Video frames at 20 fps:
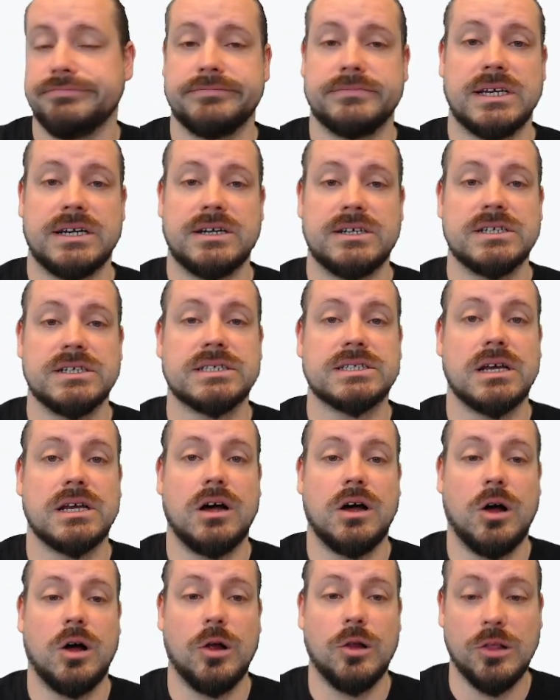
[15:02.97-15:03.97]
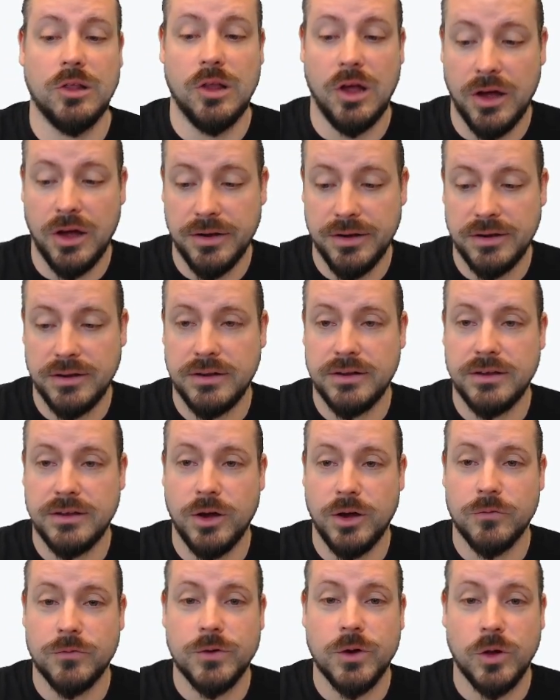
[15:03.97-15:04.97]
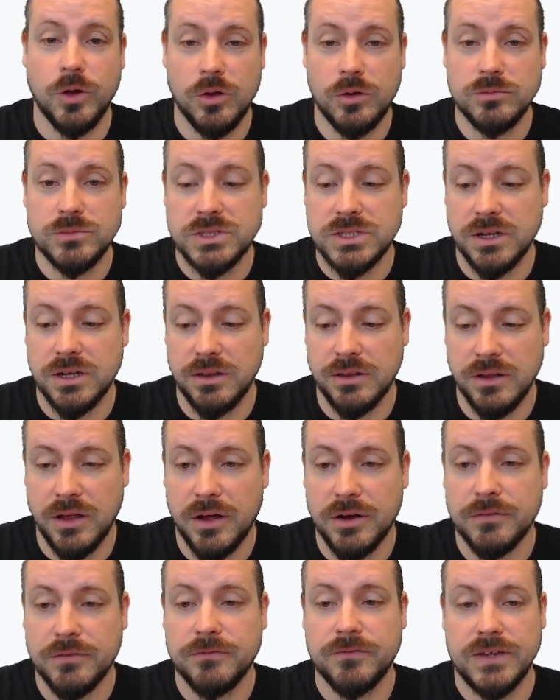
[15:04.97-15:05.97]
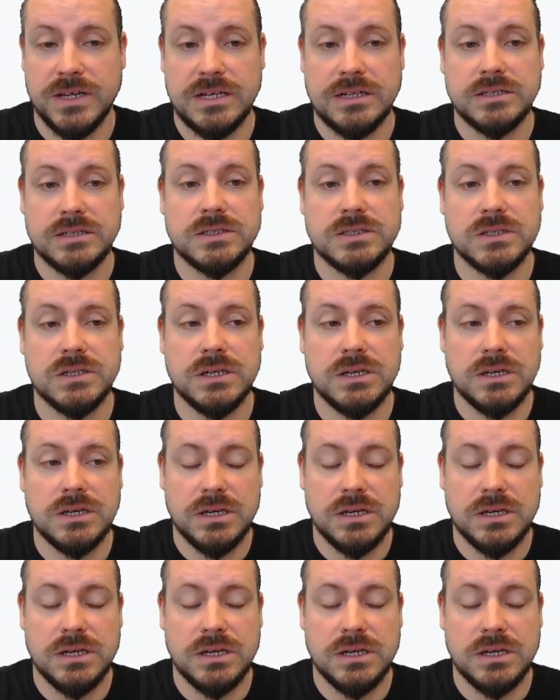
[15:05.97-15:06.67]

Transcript: there is a lot of columns, a lot of fields.